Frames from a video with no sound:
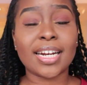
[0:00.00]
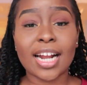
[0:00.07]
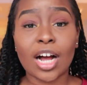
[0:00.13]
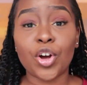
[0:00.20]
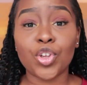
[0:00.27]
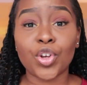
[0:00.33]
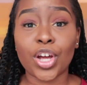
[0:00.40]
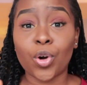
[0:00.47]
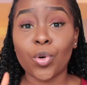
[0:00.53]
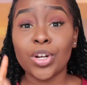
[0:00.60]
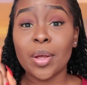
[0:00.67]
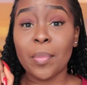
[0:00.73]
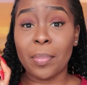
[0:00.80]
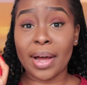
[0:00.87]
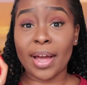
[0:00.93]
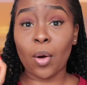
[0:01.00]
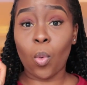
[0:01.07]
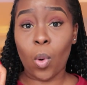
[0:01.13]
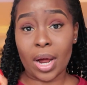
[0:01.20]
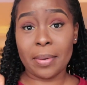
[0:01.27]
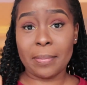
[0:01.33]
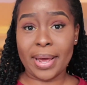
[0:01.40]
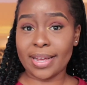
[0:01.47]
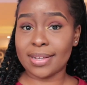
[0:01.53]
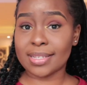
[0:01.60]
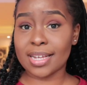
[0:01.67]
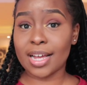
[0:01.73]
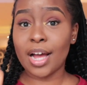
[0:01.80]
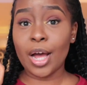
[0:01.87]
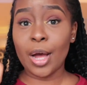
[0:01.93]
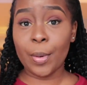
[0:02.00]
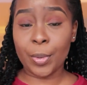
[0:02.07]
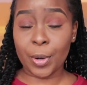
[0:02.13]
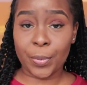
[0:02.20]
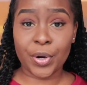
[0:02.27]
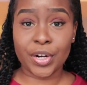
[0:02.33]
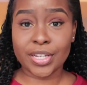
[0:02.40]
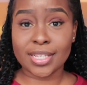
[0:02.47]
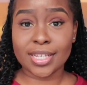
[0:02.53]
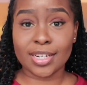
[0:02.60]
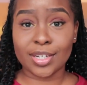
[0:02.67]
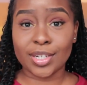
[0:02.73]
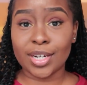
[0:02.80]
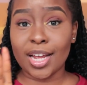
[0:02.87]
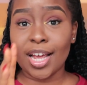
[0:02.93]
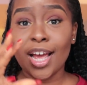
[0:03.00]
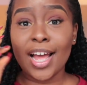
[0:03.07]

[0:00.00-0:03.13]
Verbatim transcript: now you can only buy one mask per person.